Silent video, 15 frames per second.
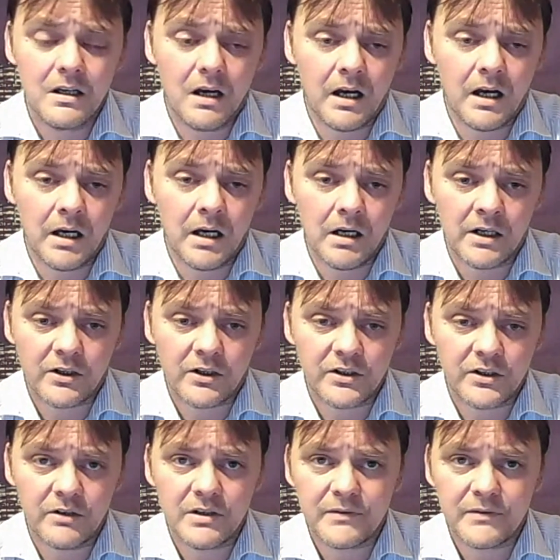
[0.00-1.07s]
And I could
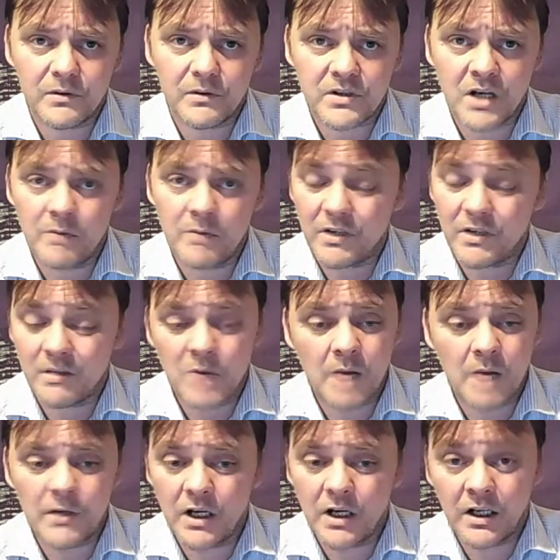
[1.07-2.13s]
do this full time, but at the
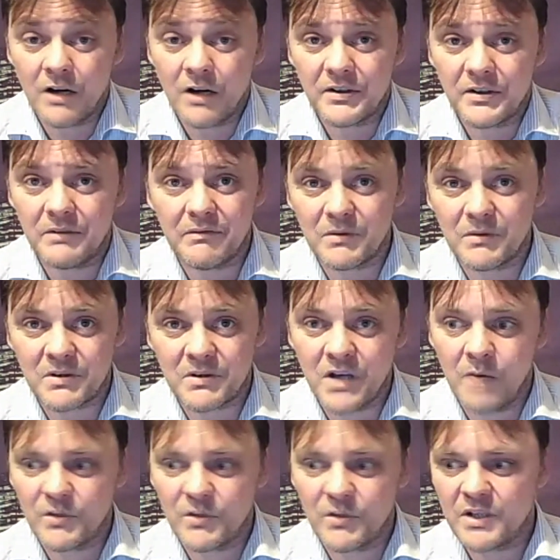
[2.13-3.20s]
moment I can't do it full
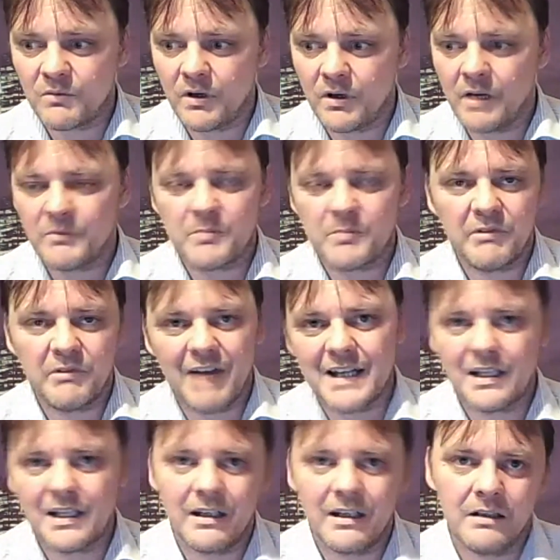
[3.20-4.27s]
time, which is why I'm
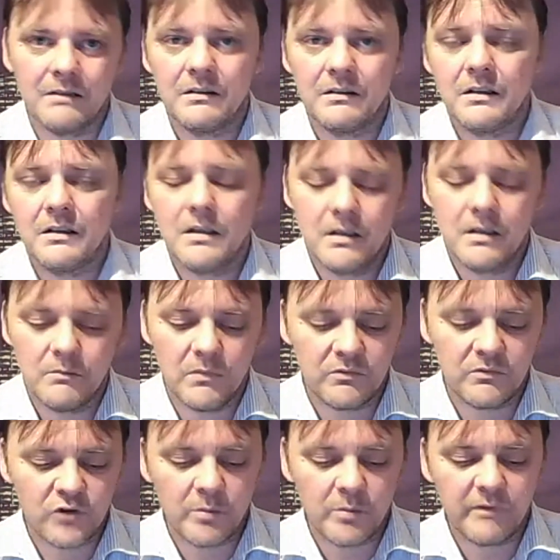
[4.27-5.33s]
sporadic in
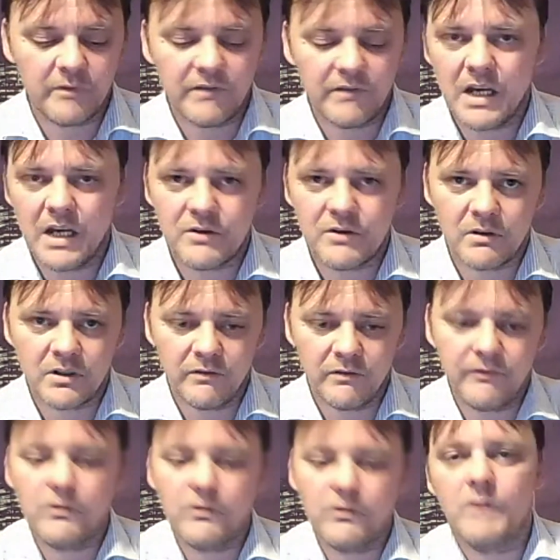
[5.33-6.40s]
dropping videos. I'll do
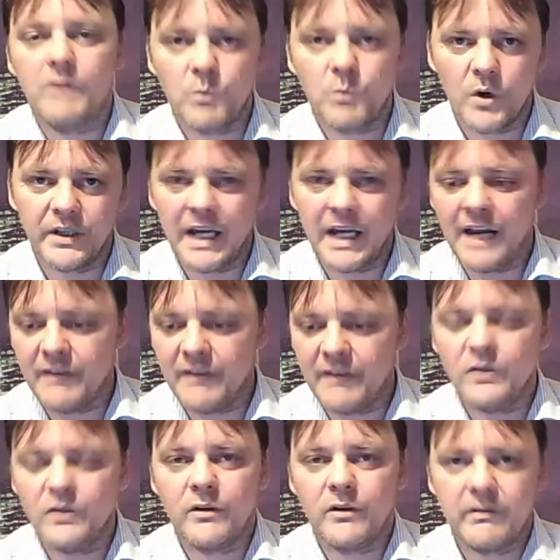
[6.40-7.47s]
4 in one day and
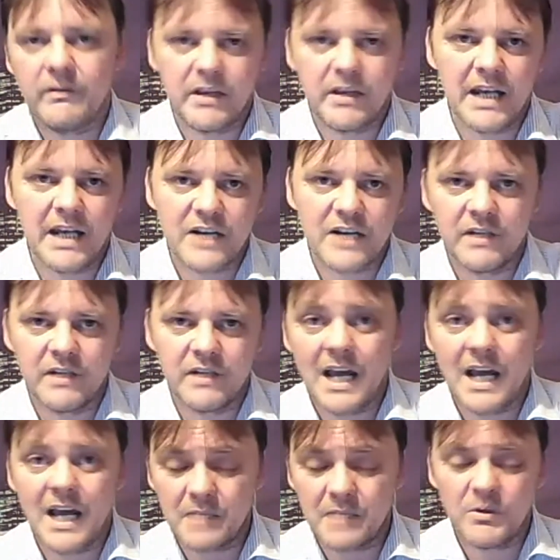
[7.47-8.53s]
then nothing for the next 3
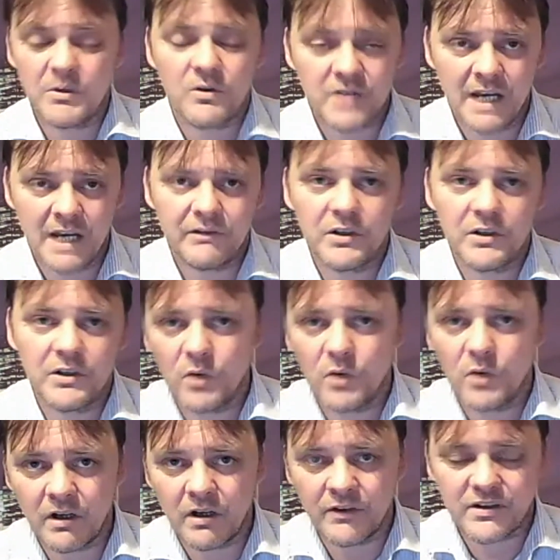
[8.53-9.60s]
days. It's because I have to do
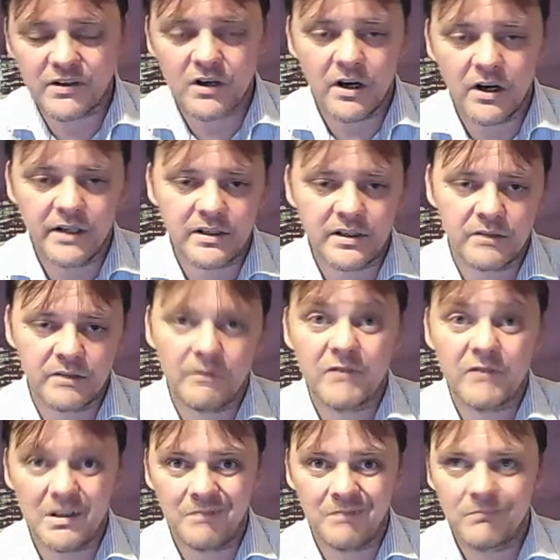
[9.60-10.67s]
work on the side to
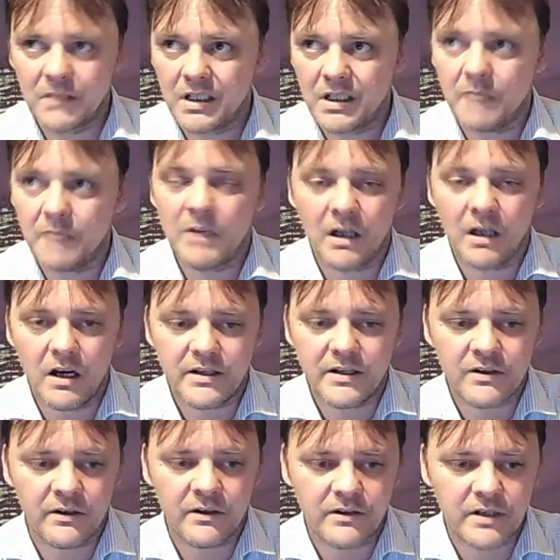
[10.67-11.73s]
obviously keep the
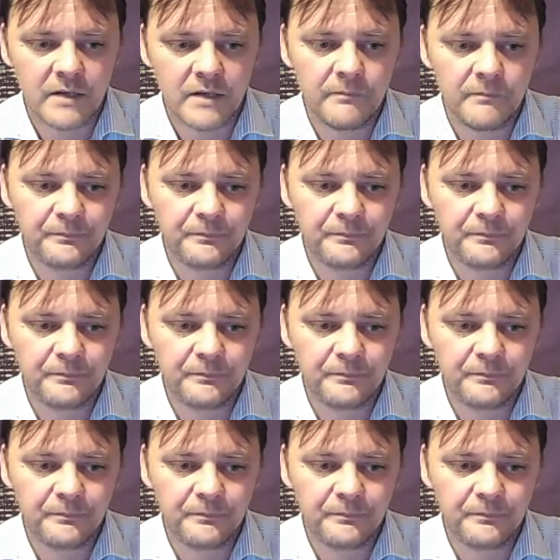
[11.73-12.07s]
lights on. So